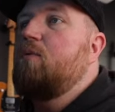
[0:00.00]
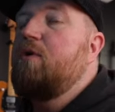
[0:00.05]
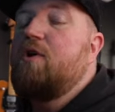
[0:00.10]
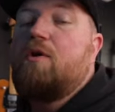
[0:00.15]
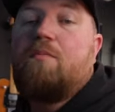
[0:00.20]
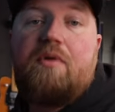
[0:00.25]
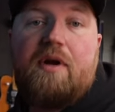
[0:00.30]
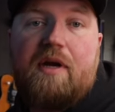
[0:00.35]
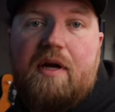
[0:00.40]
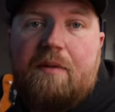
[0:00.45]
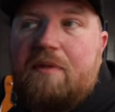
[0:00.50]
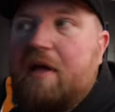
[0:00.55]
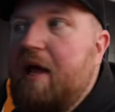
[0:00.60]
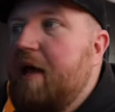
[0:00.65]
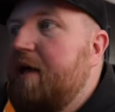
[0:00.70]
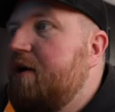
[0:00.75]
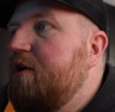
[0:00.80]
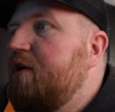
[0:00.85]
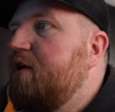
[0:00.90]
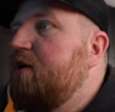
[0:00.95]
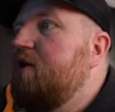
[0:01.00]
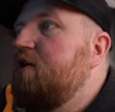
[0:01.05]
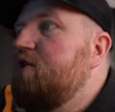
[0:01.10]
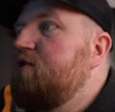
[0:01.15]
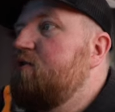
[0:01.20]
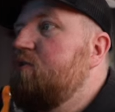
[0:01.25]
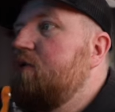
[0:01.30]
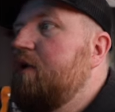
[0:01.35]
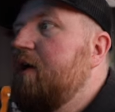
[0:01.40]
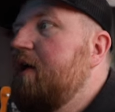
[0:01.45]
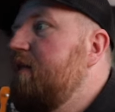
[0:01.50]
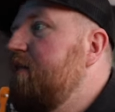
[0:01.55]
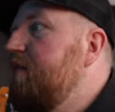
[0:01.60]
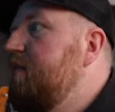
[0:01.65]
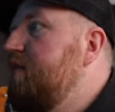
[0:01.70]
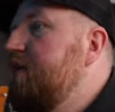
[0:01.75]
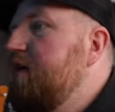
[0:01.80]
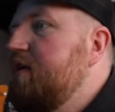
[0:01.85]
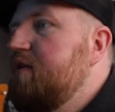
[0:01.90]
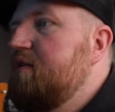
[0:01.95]
when you bring up the editor, you
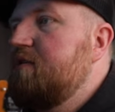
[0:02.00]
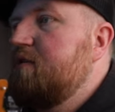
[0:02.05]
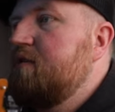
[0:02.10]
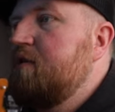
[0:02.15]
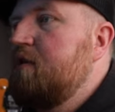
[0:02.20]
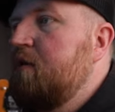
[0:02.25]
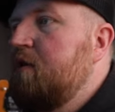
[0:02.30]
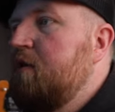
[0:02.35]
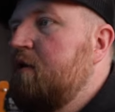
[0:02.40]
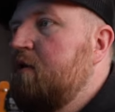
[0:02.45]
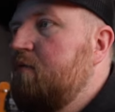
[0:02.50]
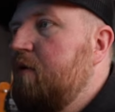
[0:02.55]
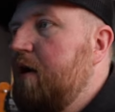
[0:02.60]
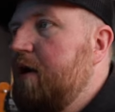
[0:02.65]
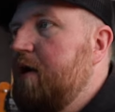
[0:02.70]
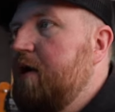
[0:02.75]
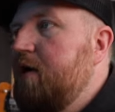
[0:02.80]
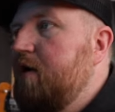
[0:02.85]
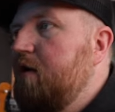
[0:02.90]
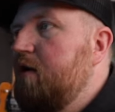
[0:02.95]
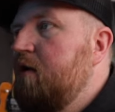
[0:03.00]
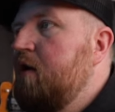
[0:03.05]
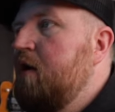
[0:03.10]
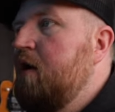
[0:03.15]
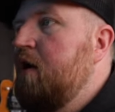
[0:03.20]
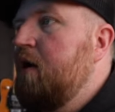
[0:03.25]
get this right here,